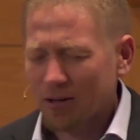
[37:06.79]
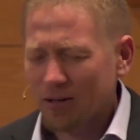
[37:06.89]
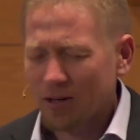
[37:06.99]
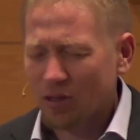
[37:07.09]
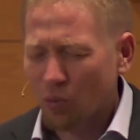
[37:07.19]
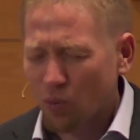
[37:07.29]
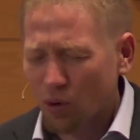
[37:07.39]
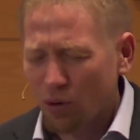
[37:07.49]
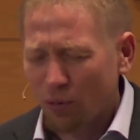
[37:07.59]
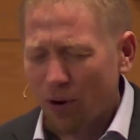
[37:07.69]
that the
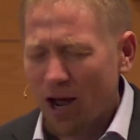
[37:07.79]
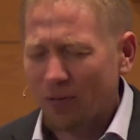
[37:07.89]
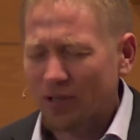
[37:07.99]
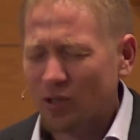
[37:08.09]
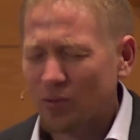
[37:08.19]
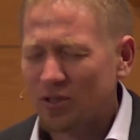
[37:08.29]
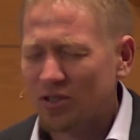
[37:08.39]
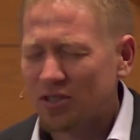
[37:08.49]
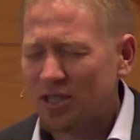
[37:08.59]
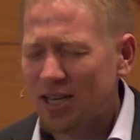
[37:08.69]
world around us would
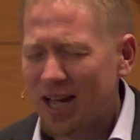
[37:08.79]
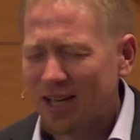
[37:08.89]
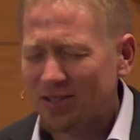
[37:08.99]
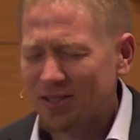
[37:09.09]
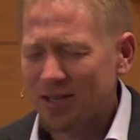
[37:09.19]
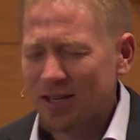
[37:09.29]
see us.